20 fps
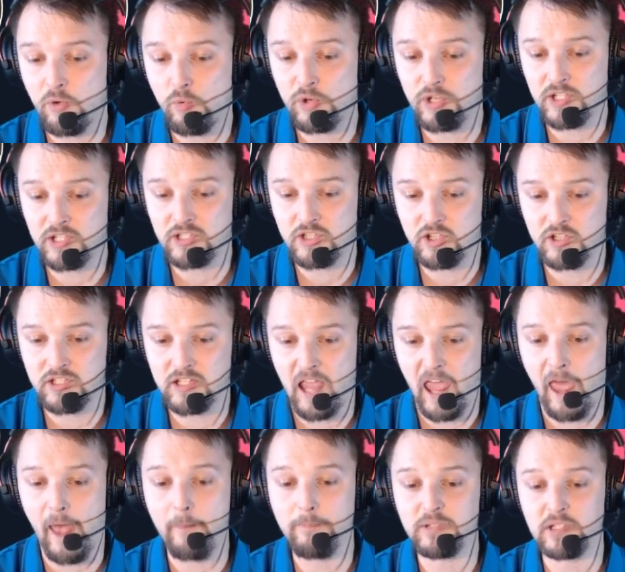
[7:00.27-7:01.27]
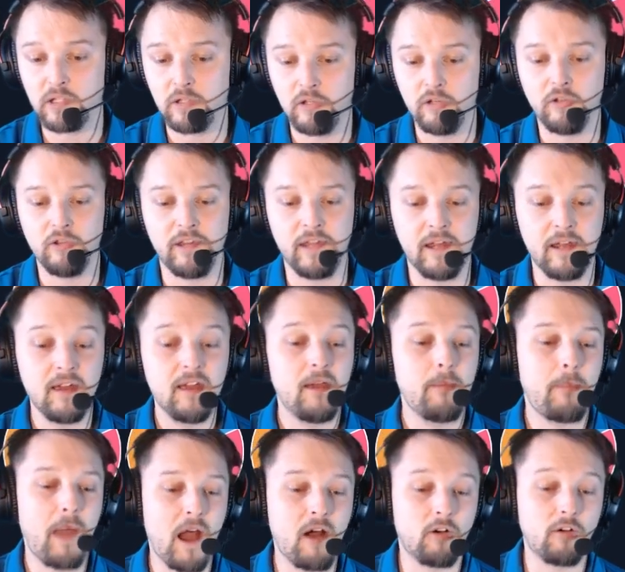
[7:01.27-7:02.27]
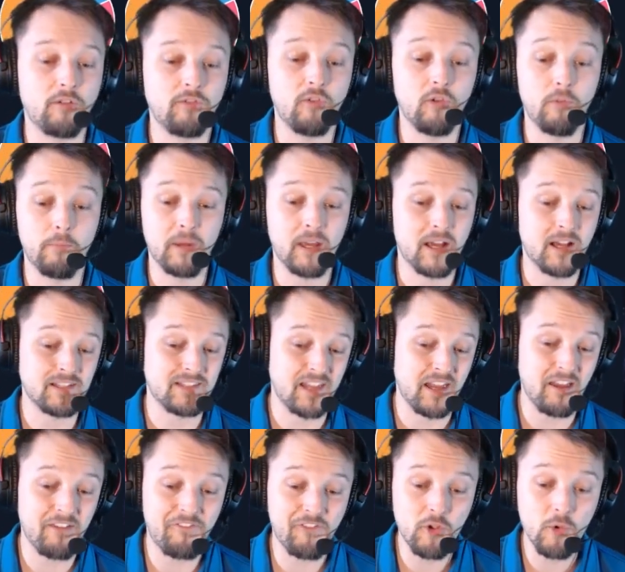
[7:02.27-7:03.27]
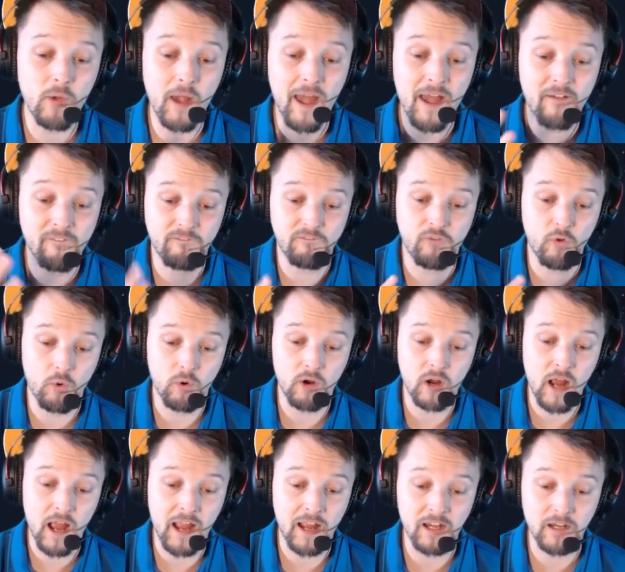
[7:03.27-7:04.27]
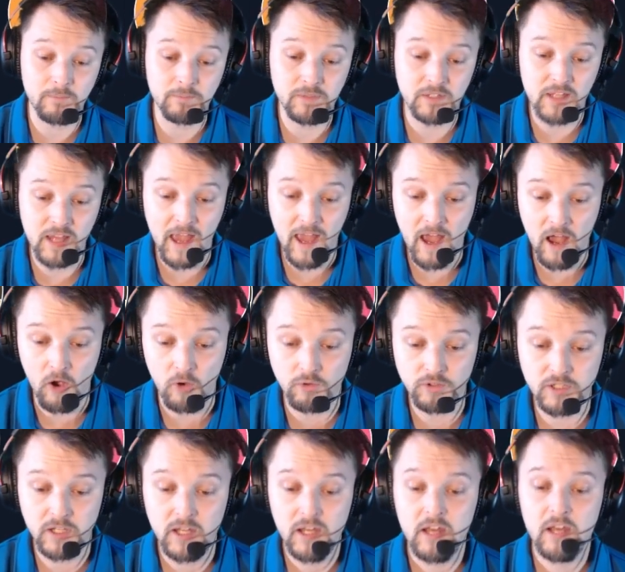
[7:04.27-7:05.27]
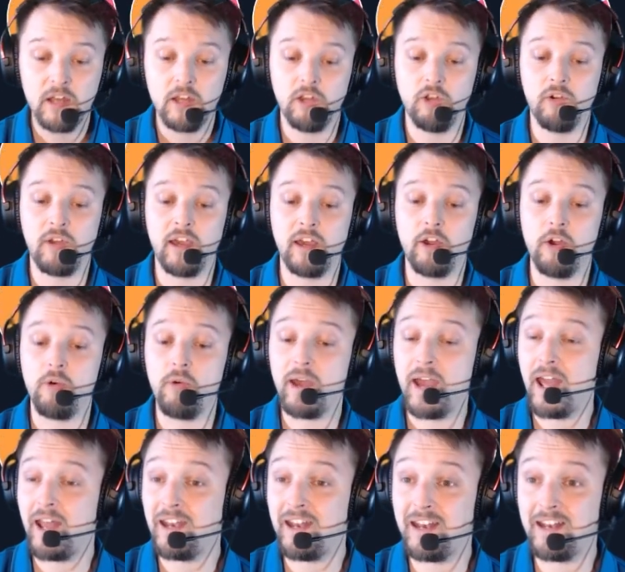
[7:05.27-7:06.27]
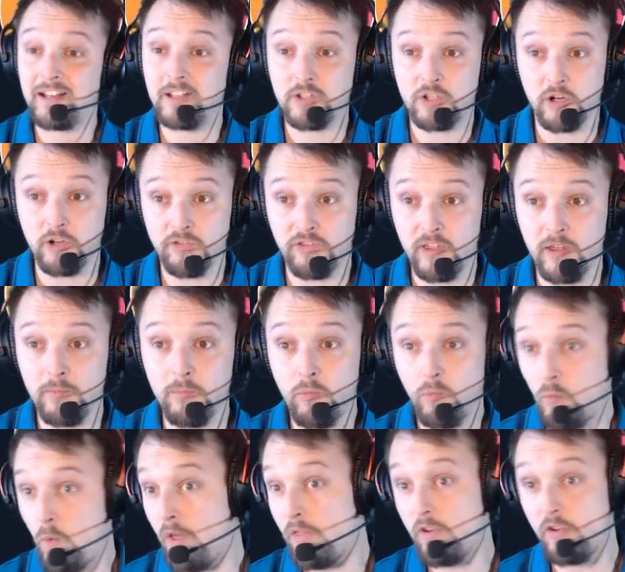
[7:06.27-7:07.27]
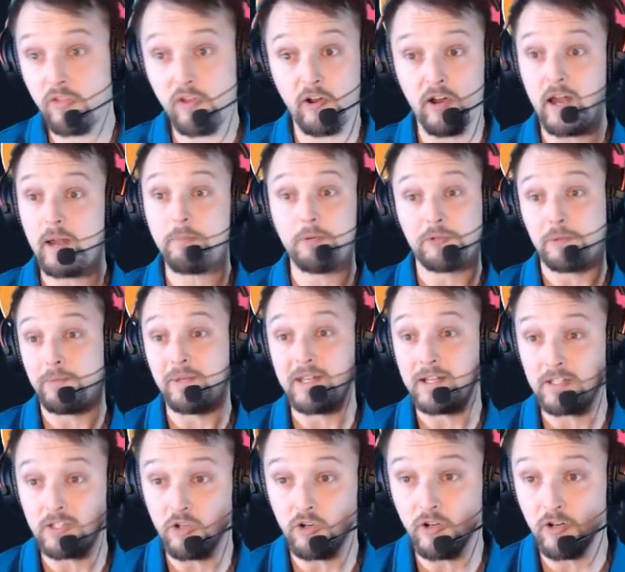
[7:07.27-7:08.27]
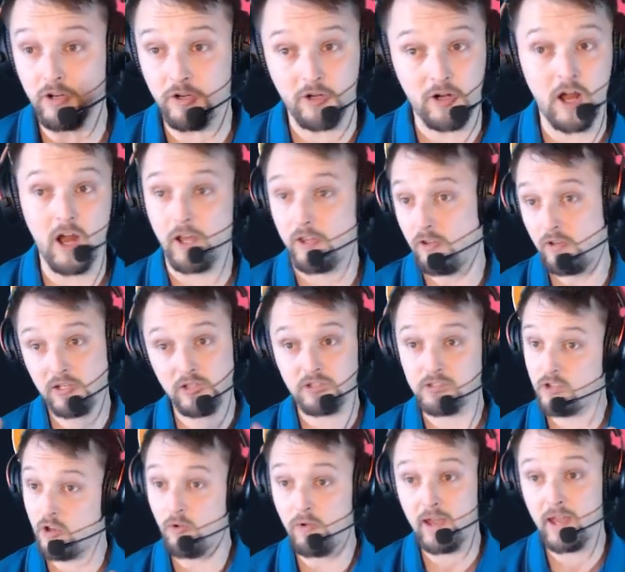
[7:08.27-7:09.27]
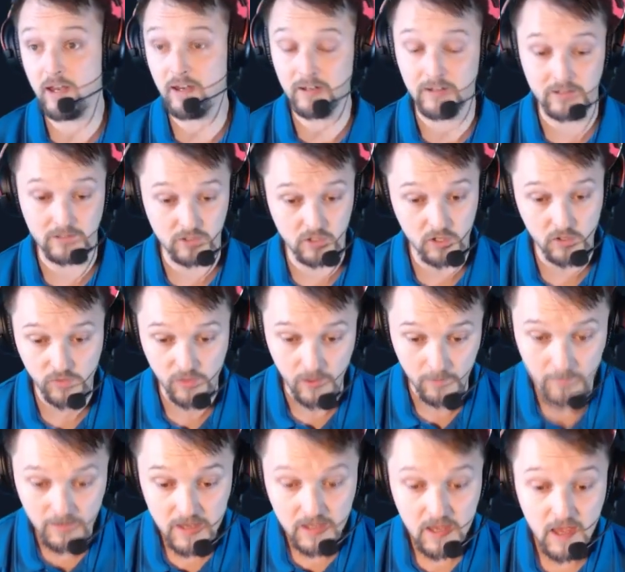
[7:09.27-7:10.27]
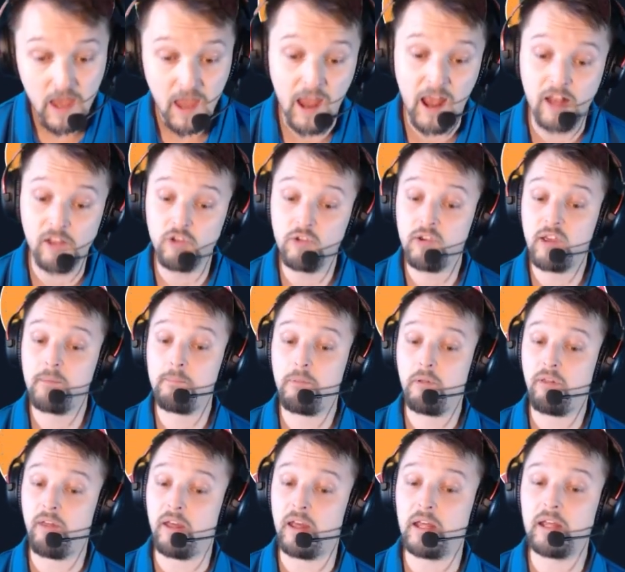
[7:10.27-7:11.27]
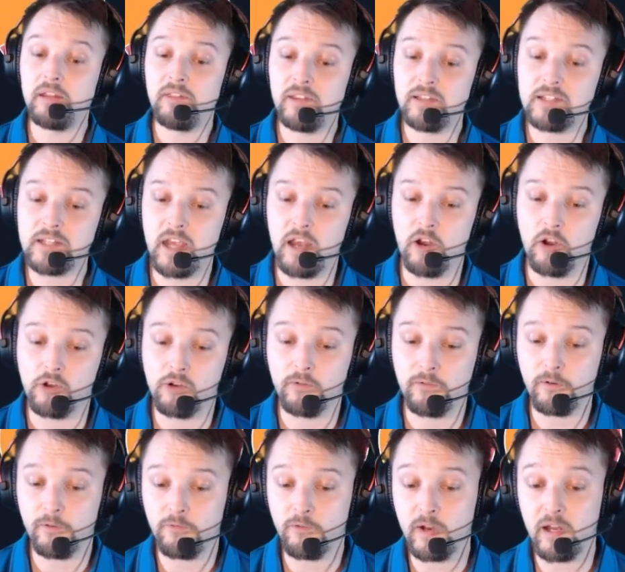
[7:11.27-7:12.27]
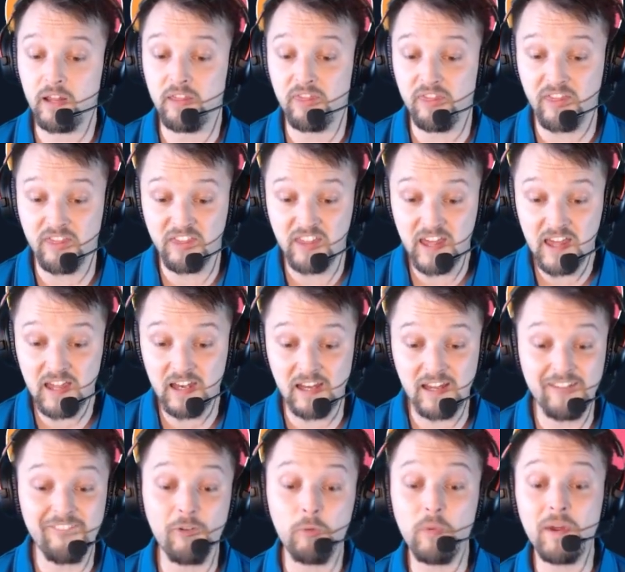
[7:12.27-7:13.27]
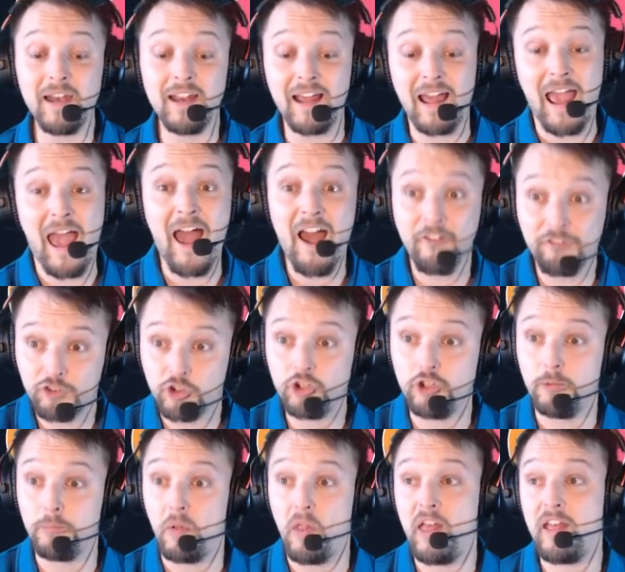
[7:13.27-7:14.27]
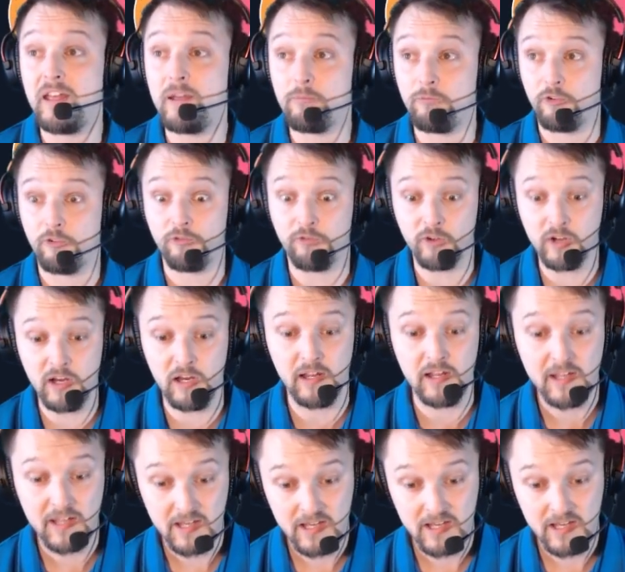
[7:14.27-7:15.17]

which is just absolutely powerful, because if you have 4 items out, you can go ahead and exert them. Whether they're able to be exerted or not, you can just go ahead and exert them, and you can play this character for free. Then, even after you play him for free,